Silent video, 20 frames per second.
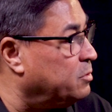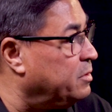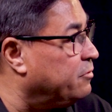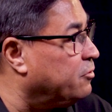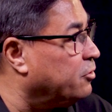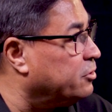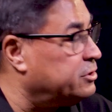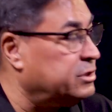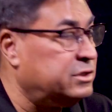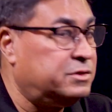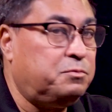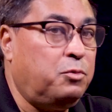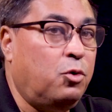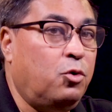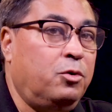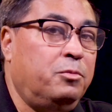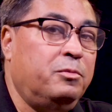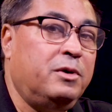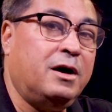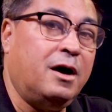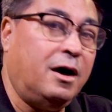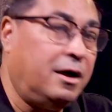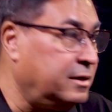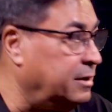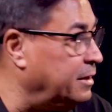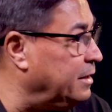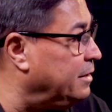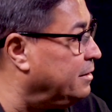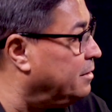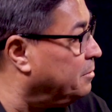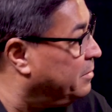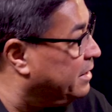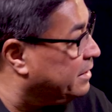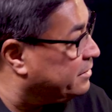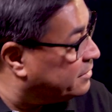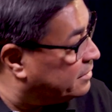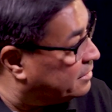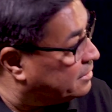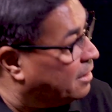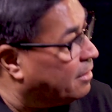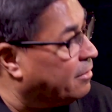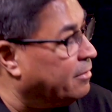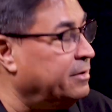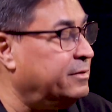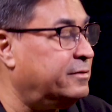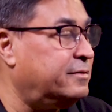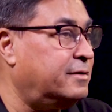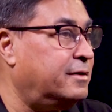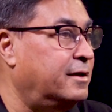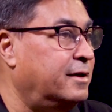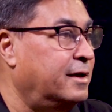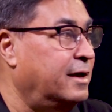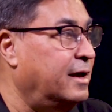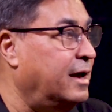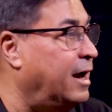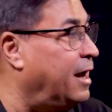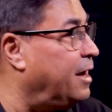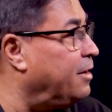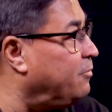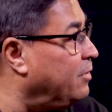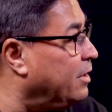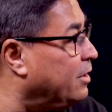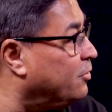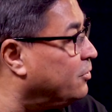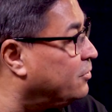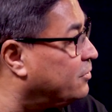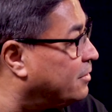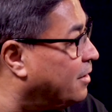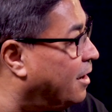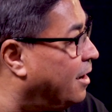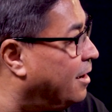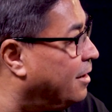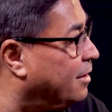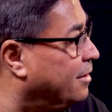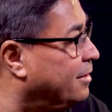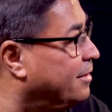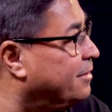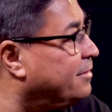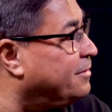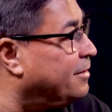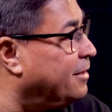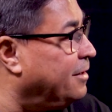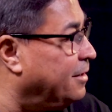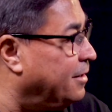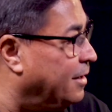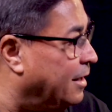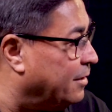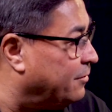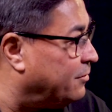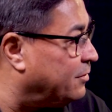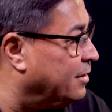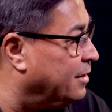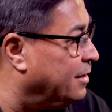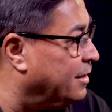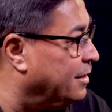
So we've got just Paul McCartney, the bass guitarist, and Ringo Starr still alive.